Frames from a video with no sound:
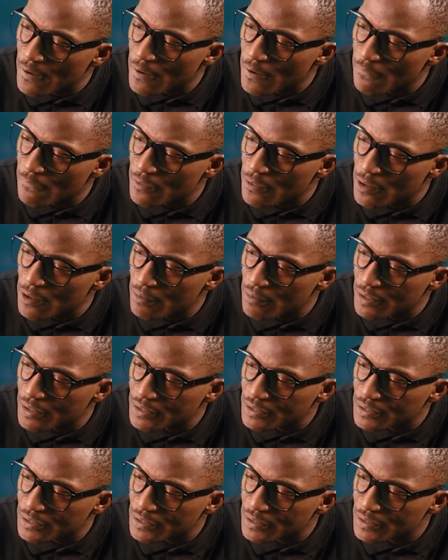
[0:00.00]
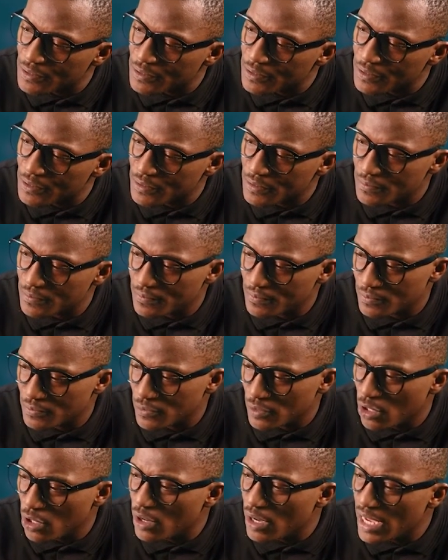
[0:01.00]
of numbers
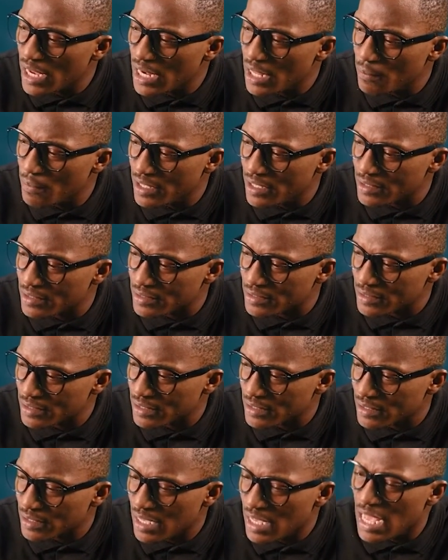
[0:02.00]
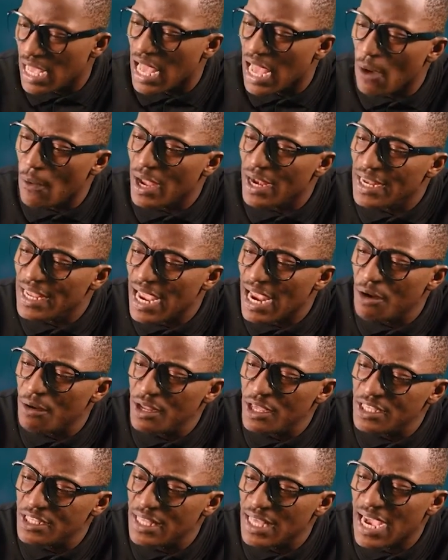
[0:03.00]
or elements. How are they
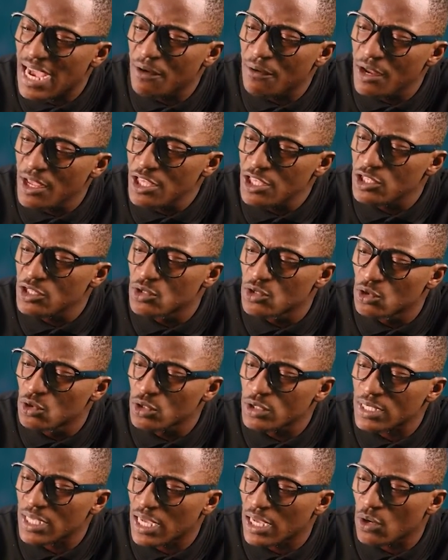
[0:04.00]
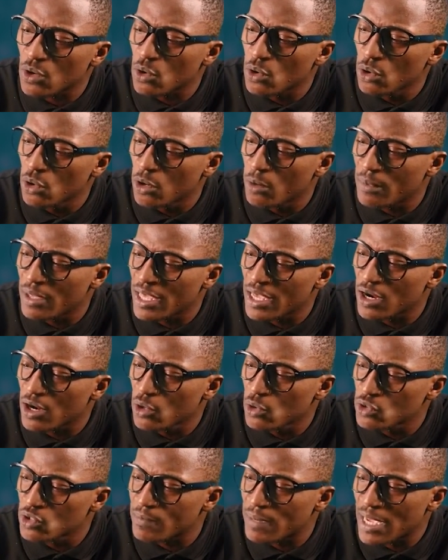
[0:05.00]
arranged? They are arranged in rows and columns
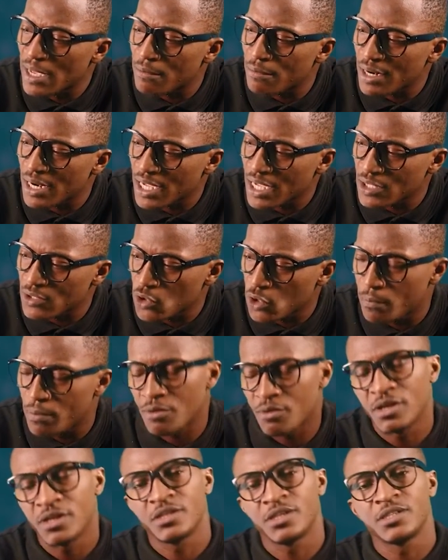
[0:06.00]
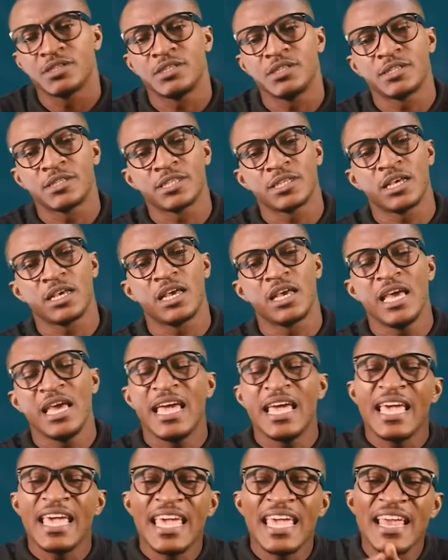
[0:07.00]
enclosed by a bracket or parentheses.
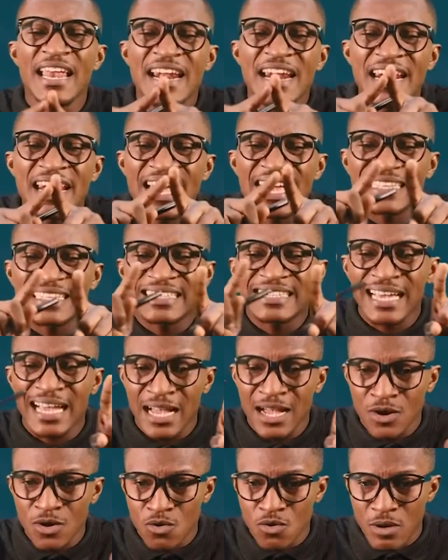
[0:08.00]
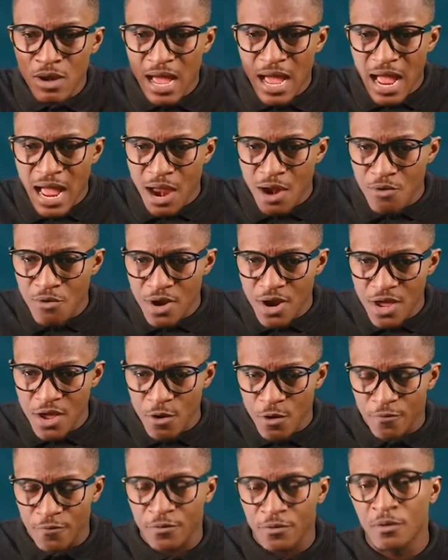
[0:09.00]
A rectangular array
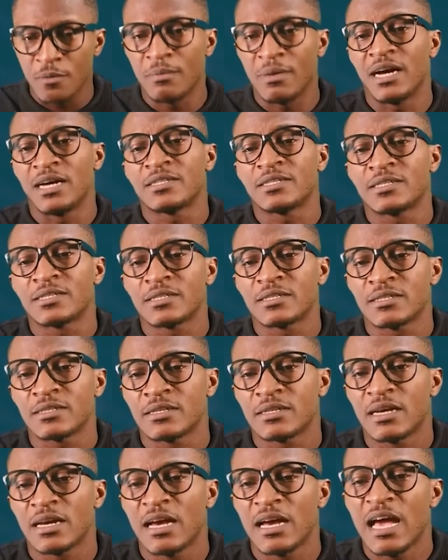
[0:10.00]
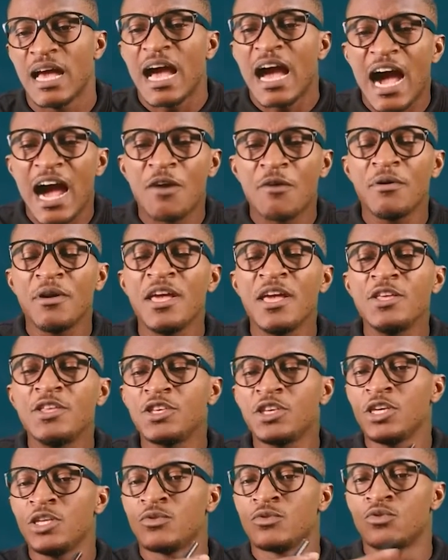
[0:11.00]
of numbers
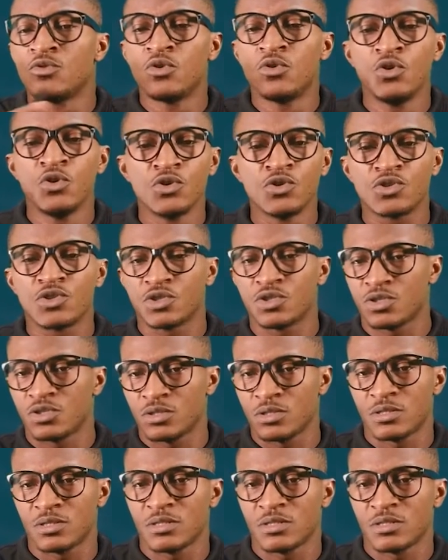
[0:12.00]
arranged in rows